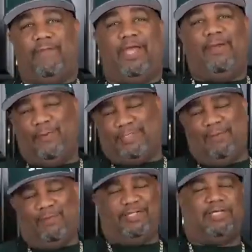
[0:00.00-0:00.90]
Hey, with
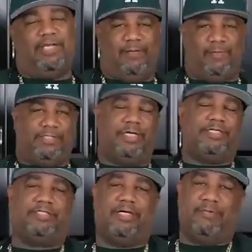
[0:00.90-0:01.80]
that being said, let me just take
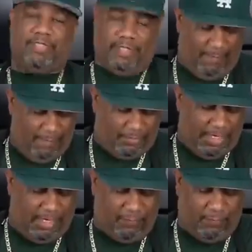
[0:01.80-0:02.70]
this time to say
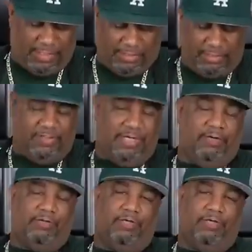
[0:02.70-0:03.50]
thank you for watching this video.